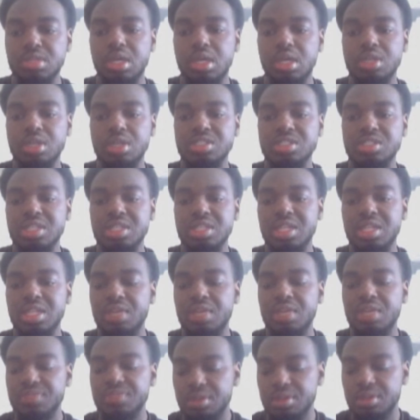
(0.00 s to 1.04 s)
all still
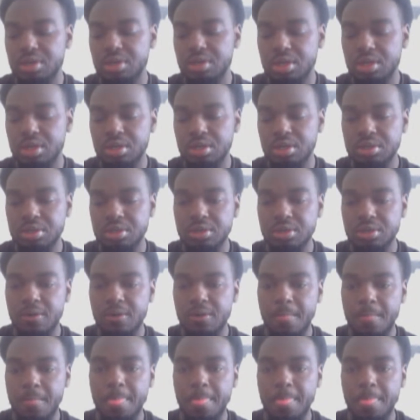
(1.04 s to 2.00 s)
alive, and they're all